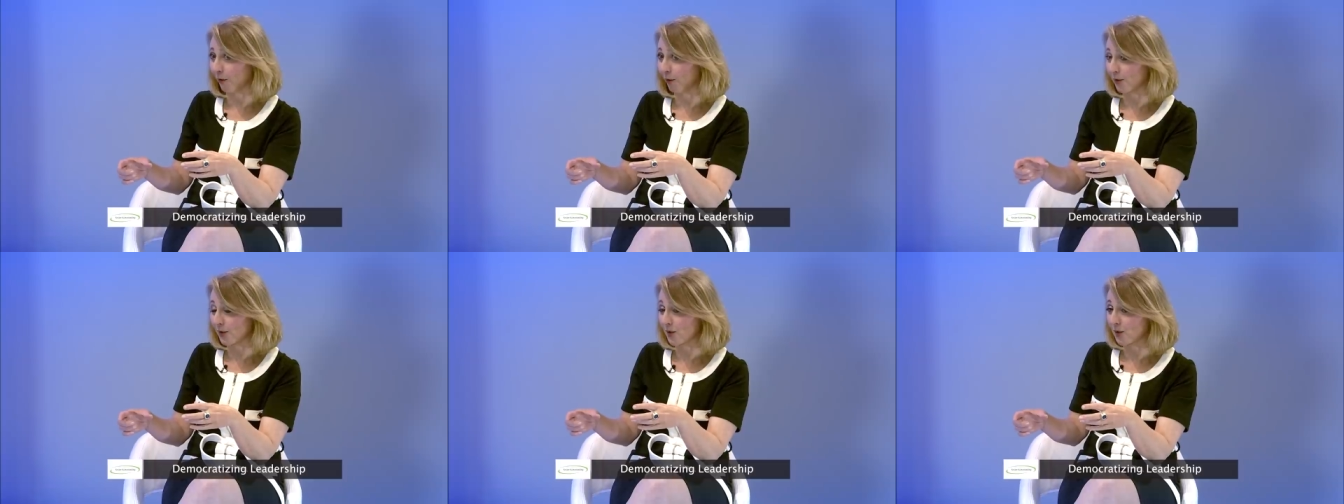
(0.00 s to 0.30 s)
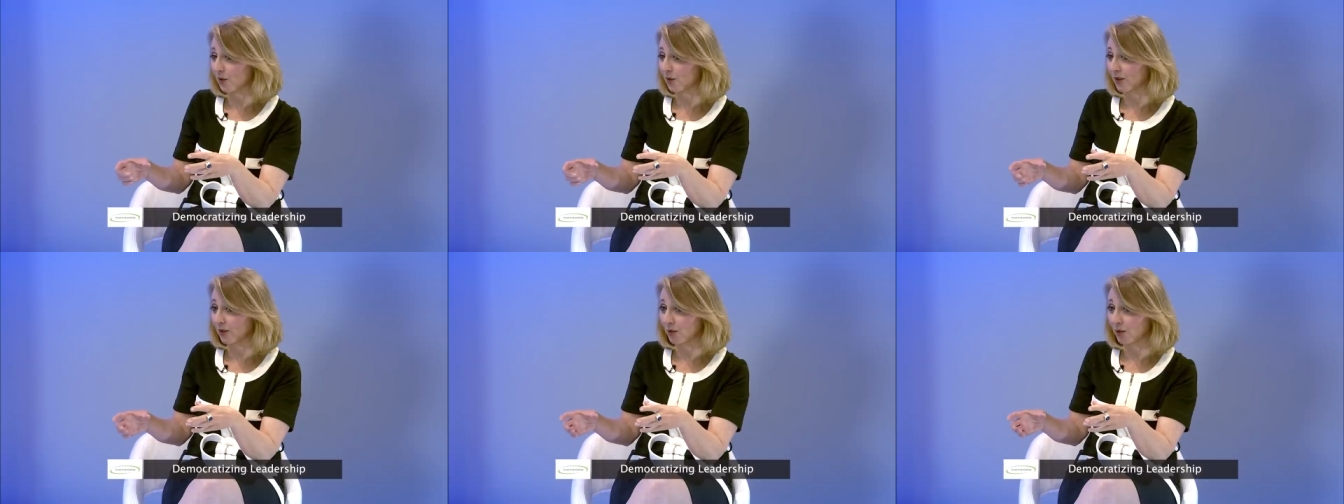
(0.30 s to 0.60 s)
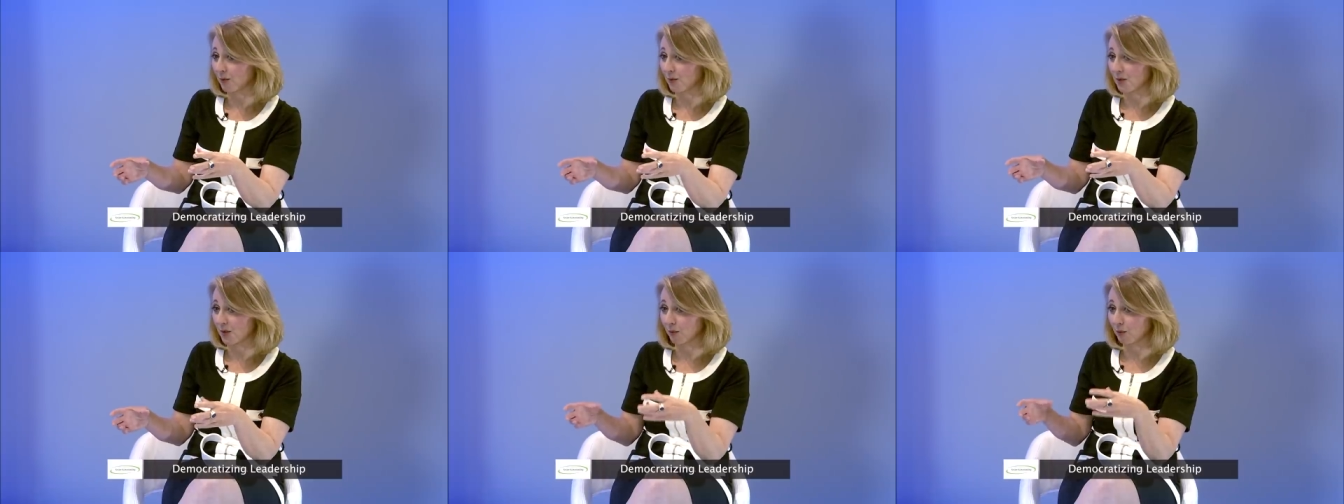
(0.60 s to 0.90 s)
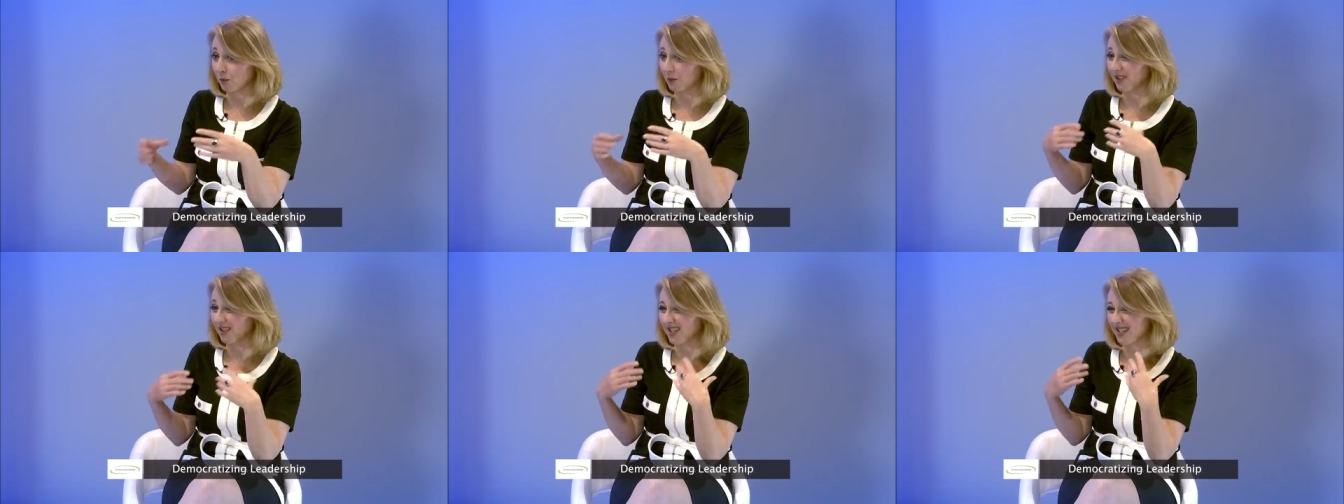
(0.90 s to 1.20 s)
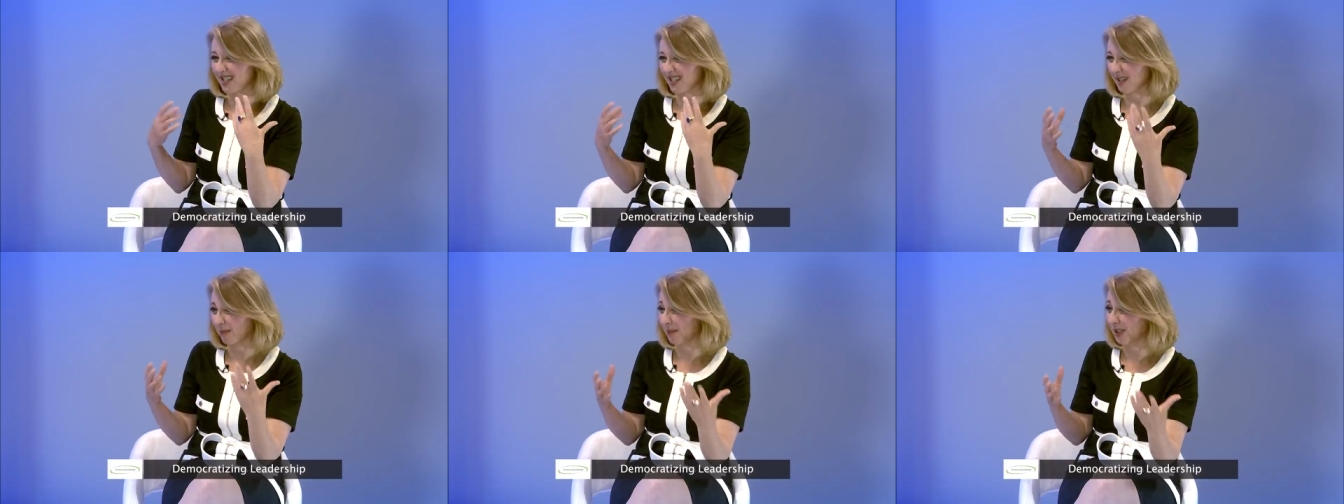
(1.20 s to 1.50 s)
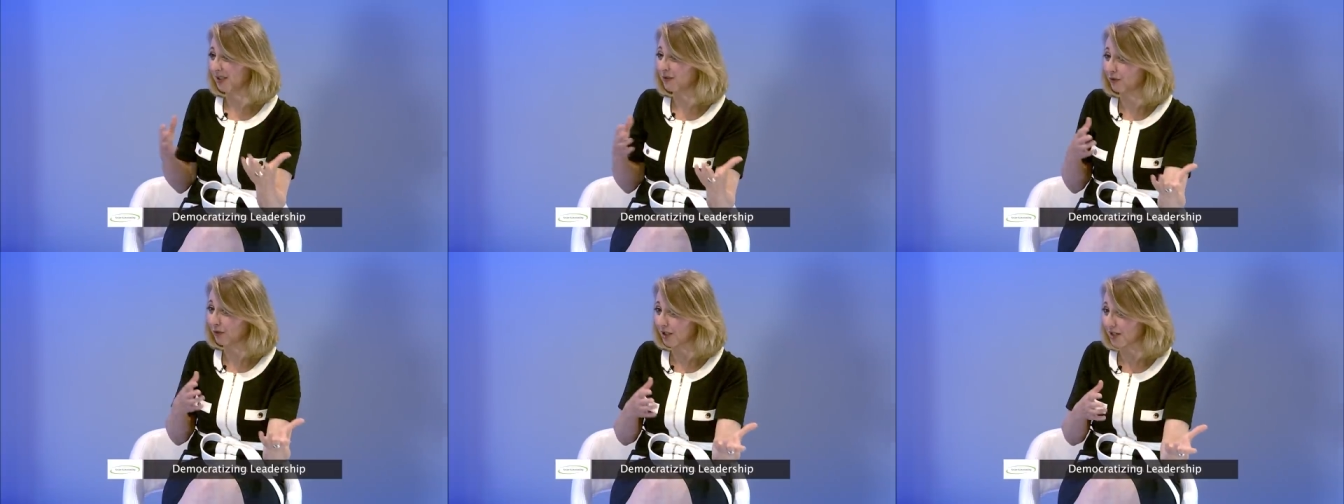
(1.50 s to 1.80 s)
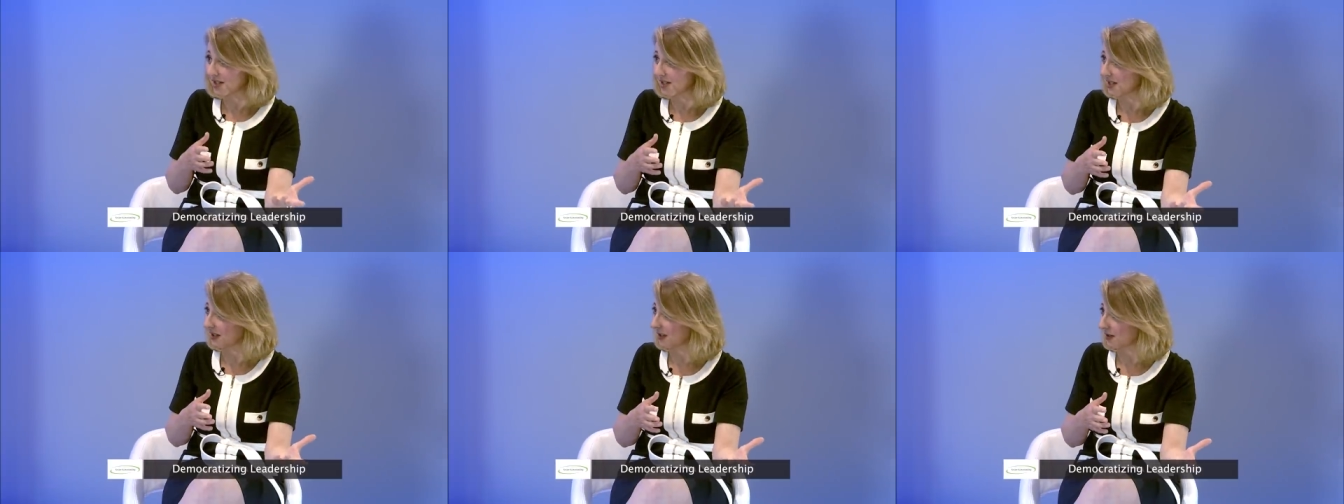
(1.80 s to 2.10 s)
also in terms of what does that mean for
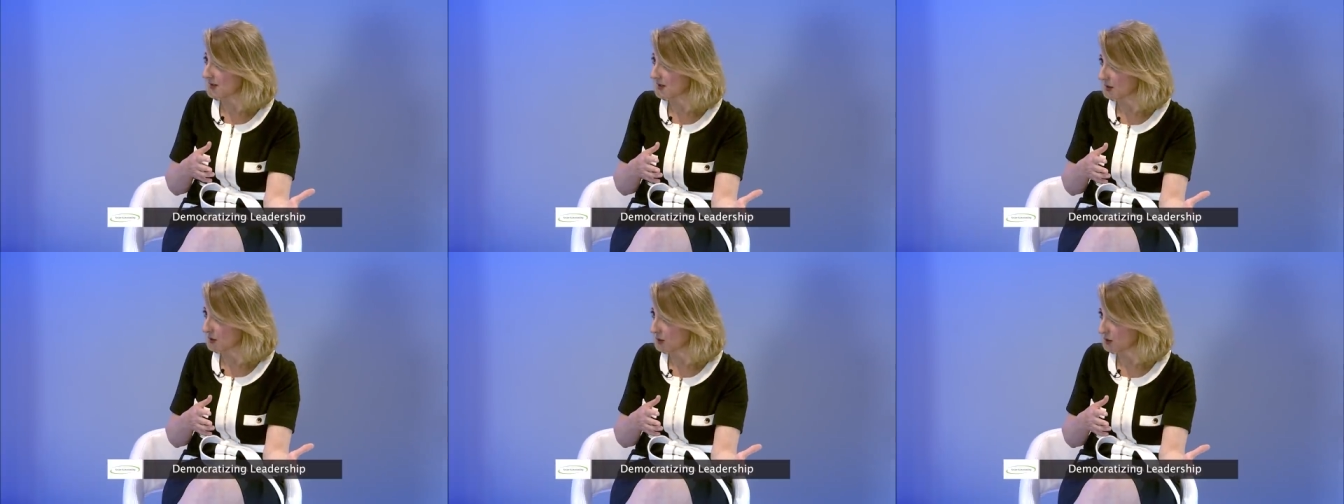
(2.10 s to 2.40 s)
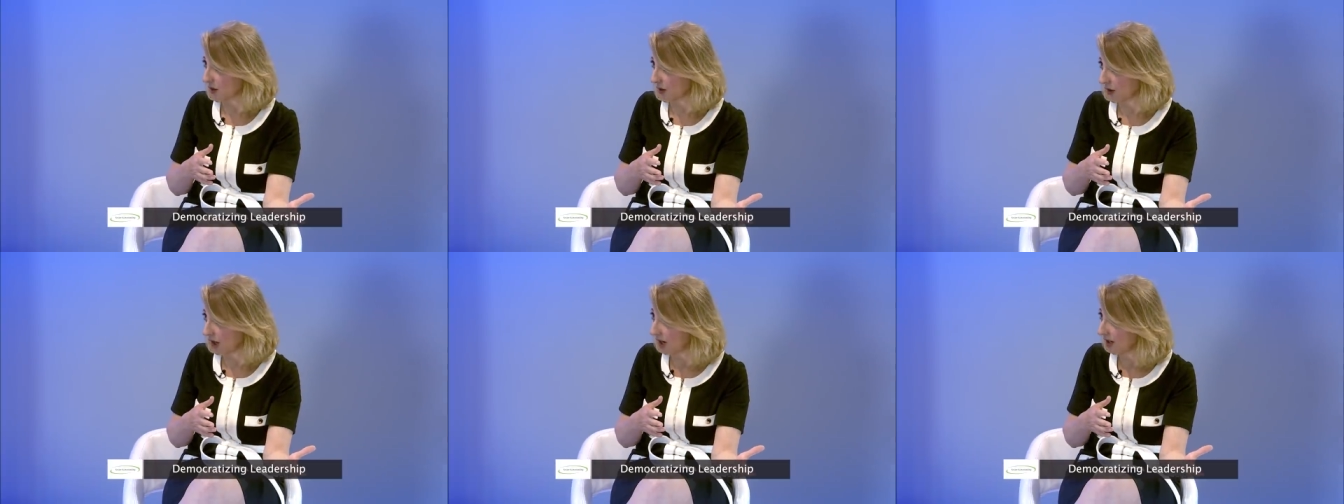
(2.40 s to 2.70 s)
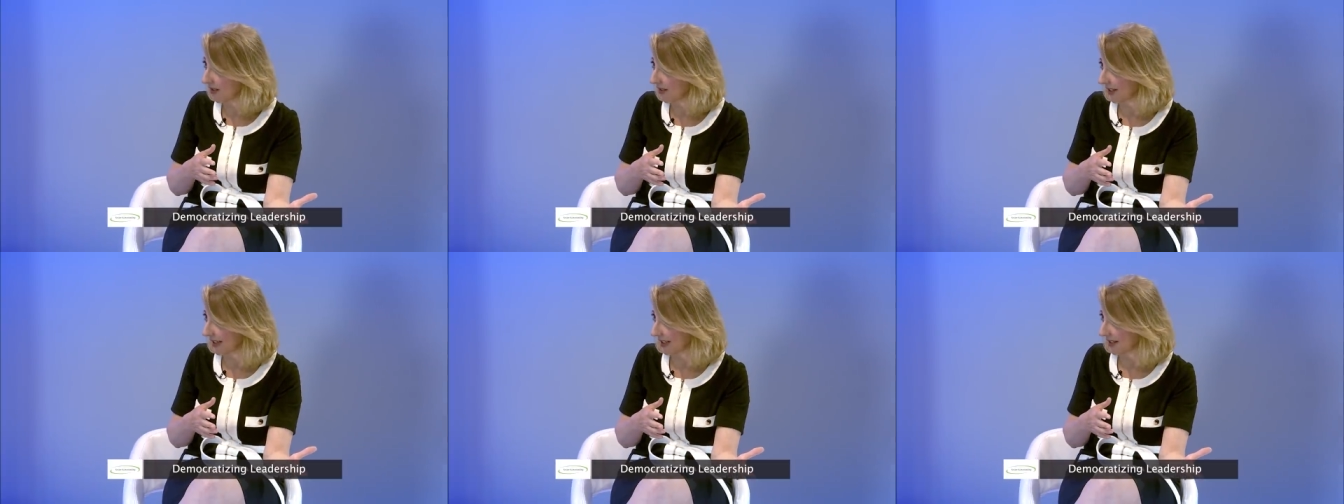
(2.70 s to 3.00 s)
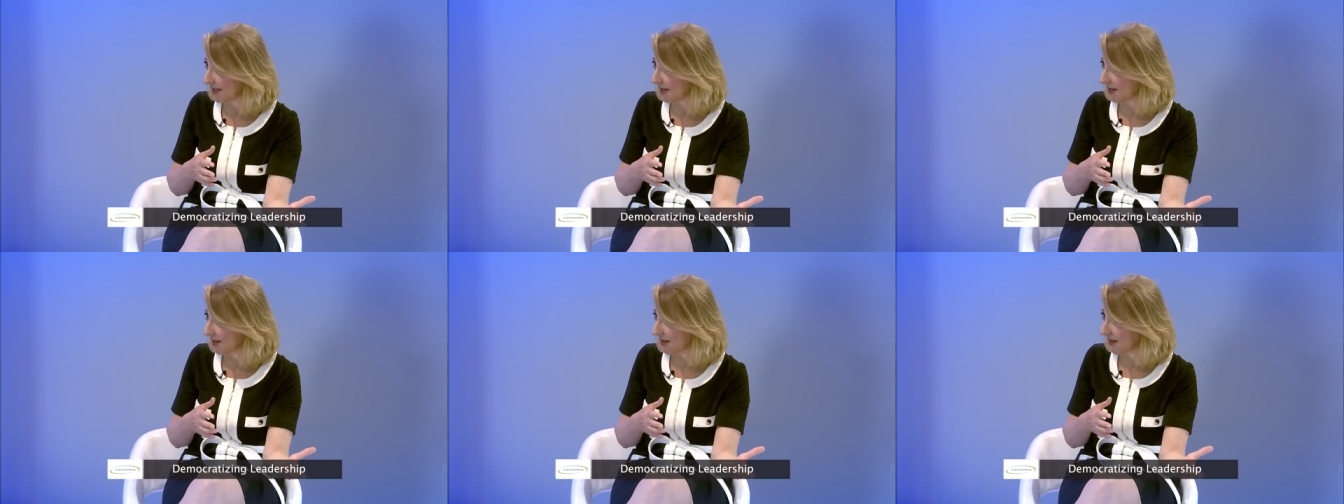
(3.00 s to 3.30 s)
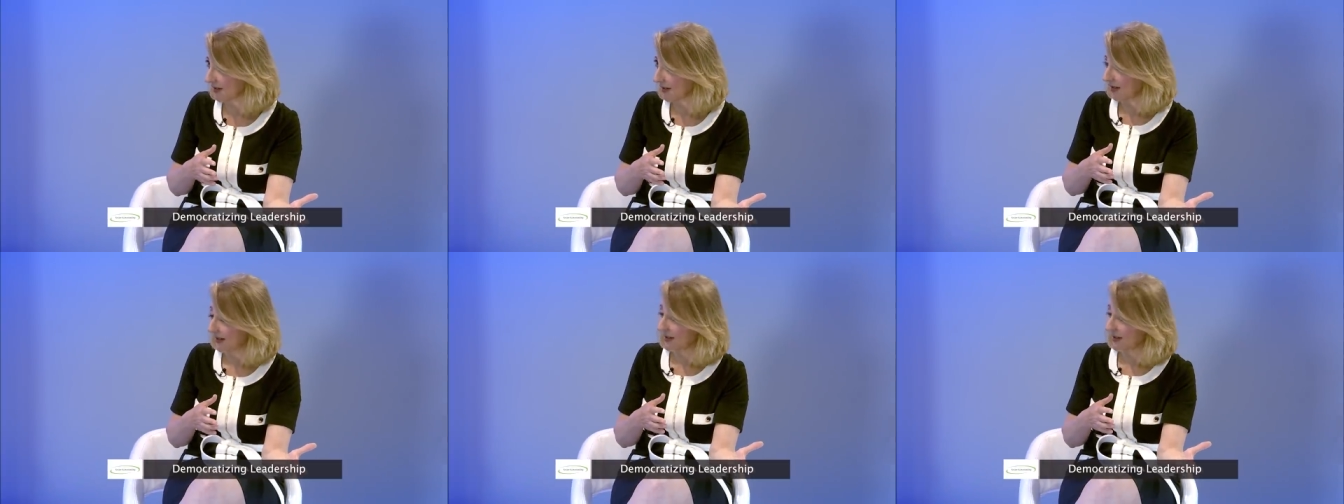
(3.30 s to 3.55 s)
us in a social context.